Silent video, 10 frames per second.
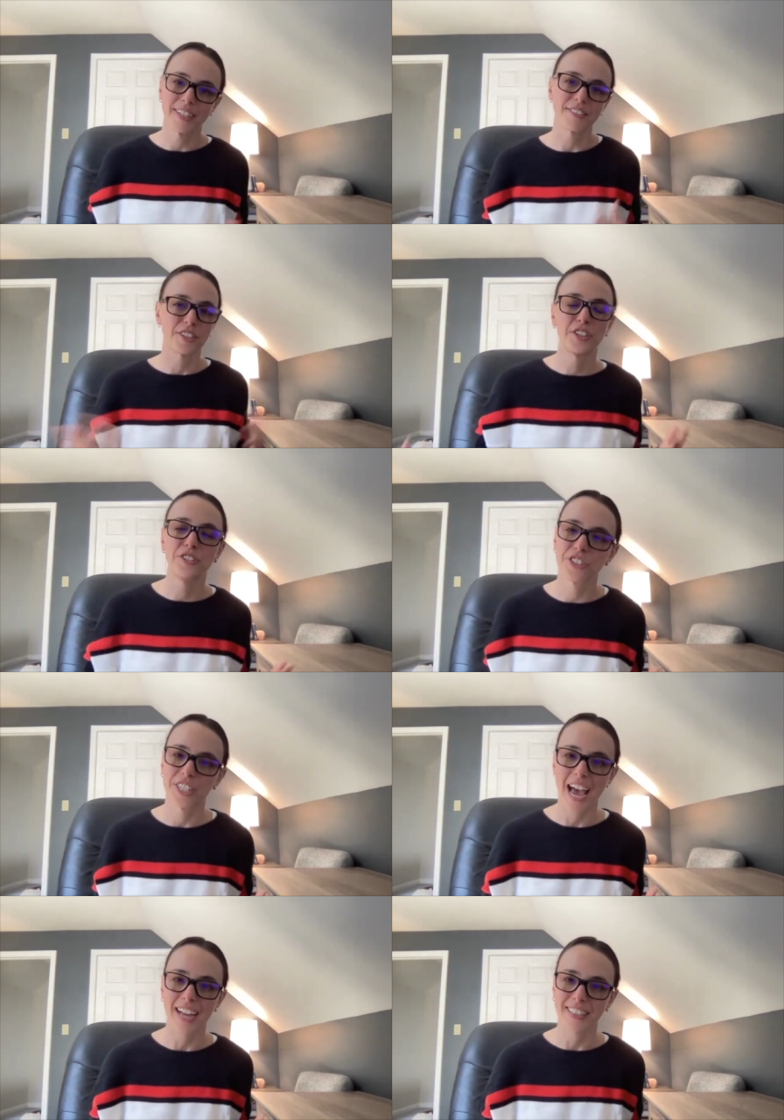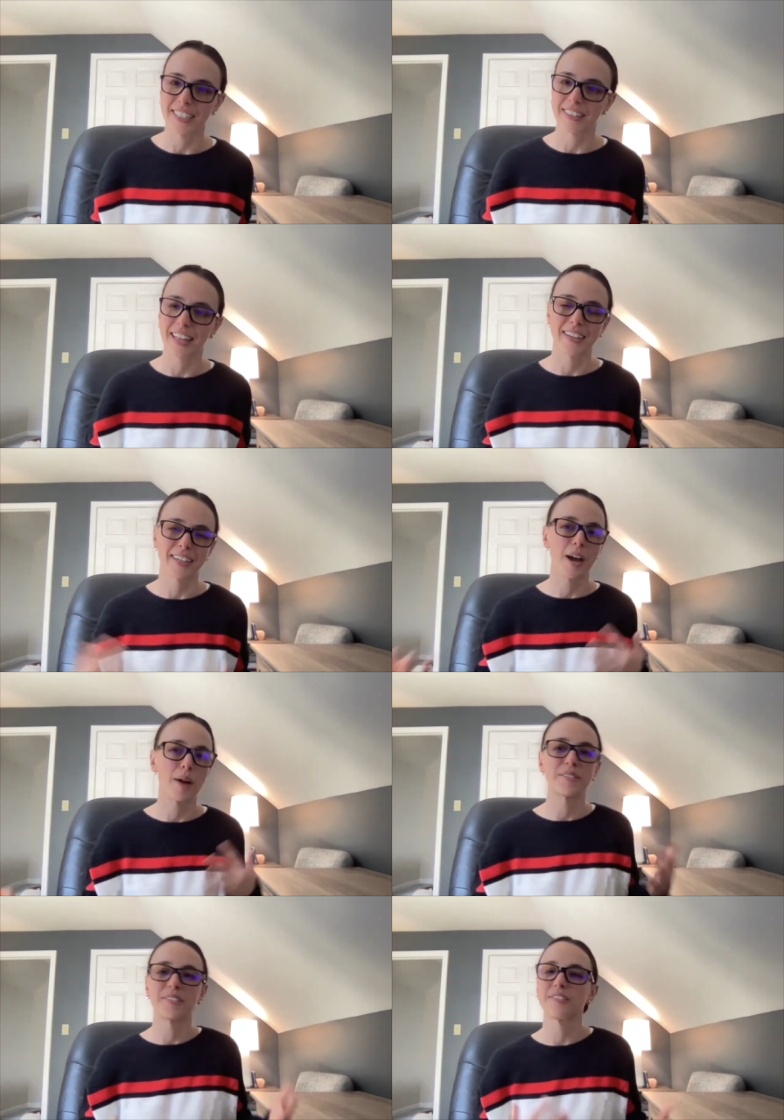It's a huge tactic that
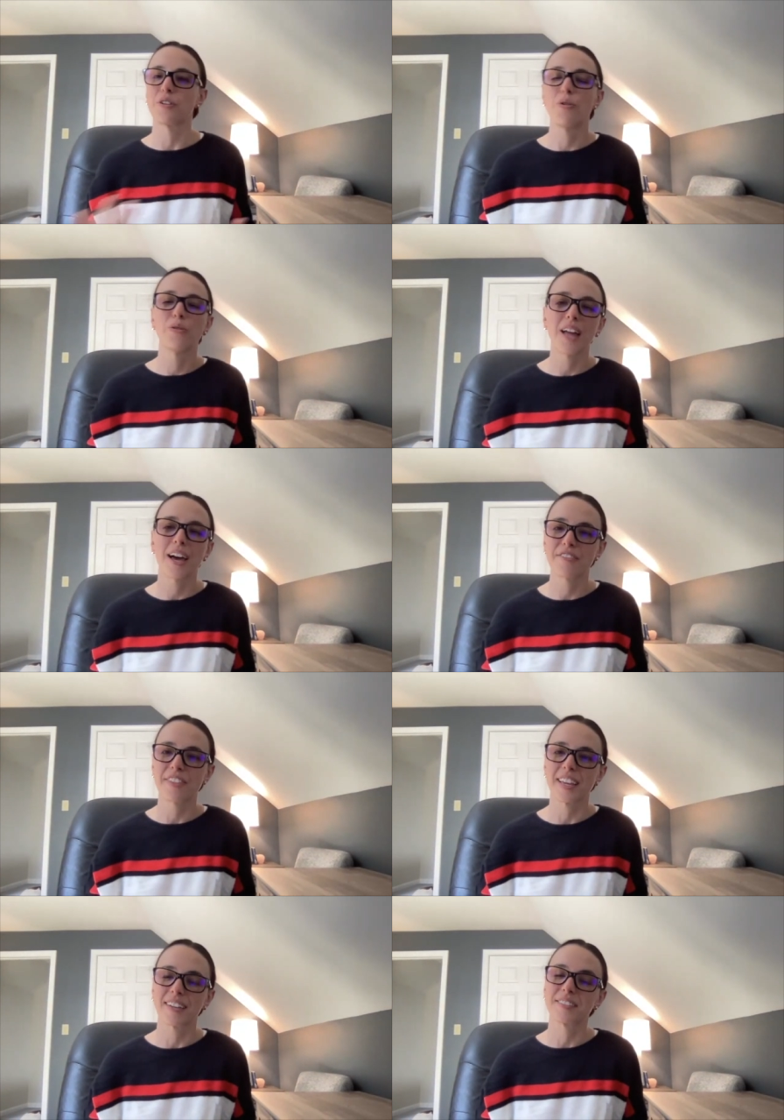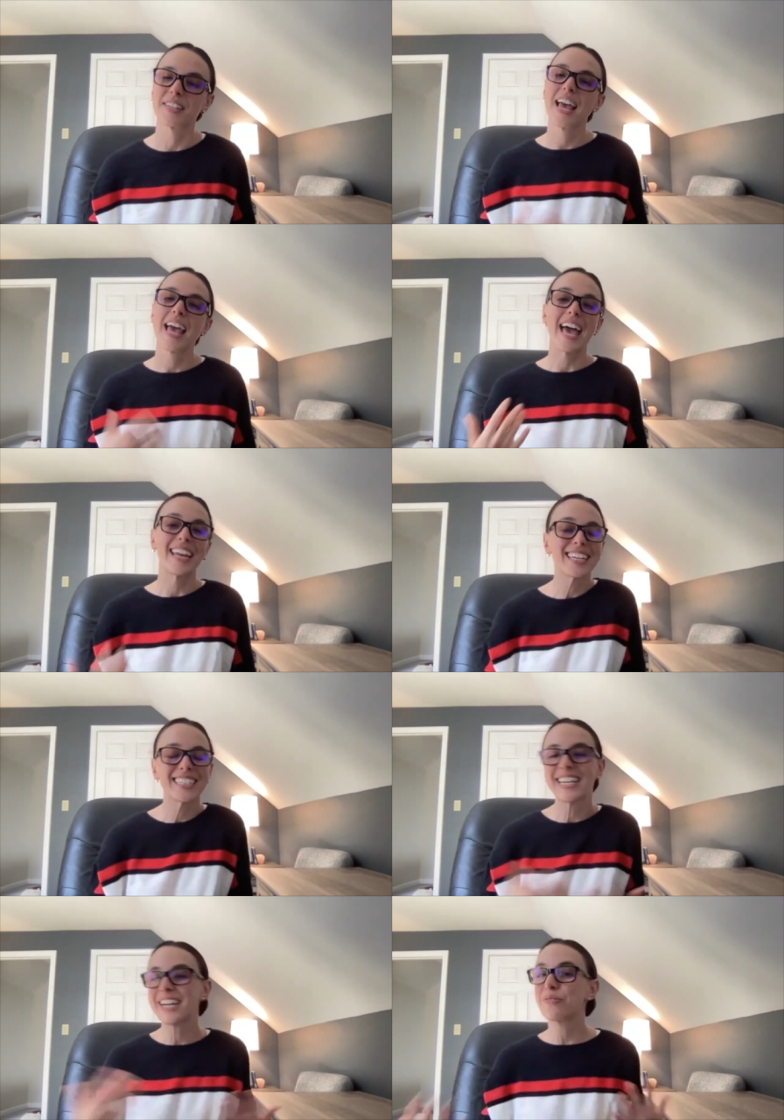encompasses a whole lot of things, and it can
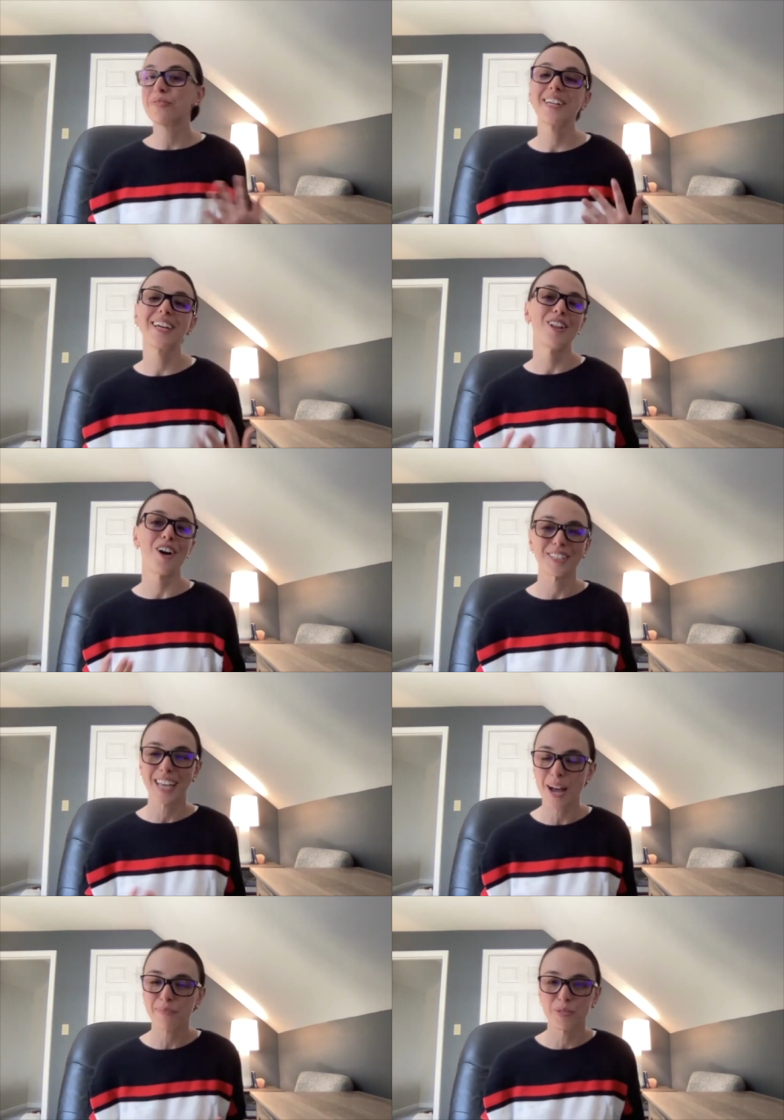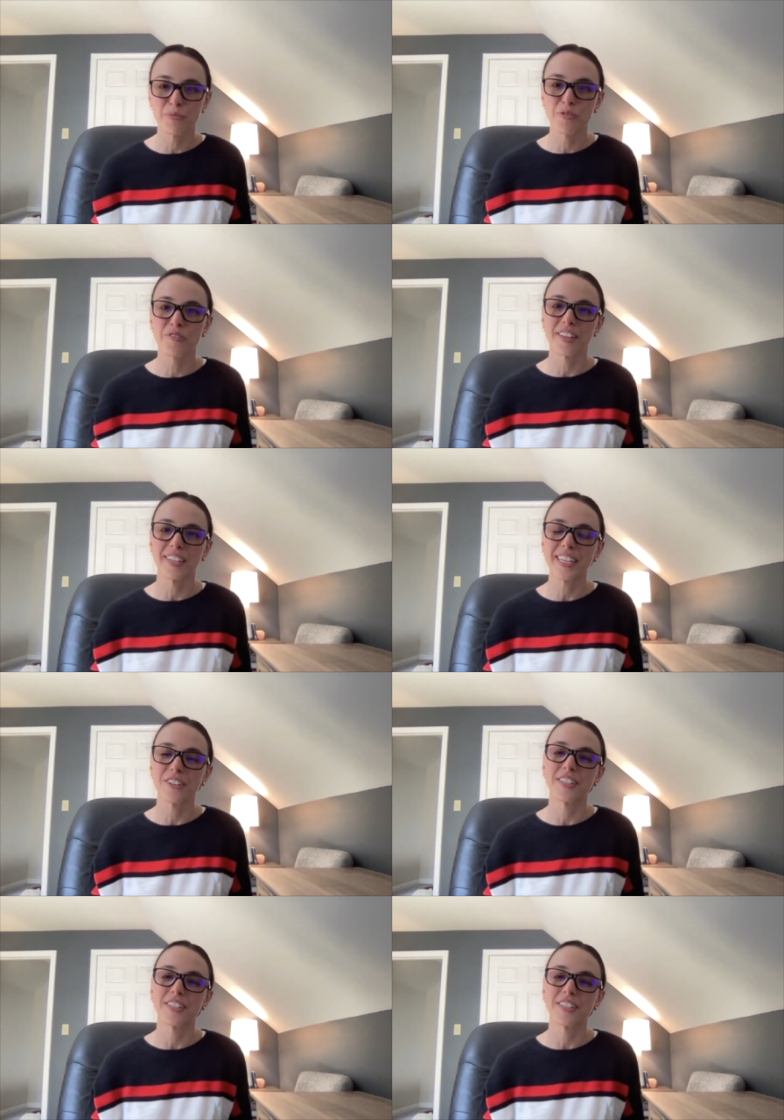take a really long time to move the needle.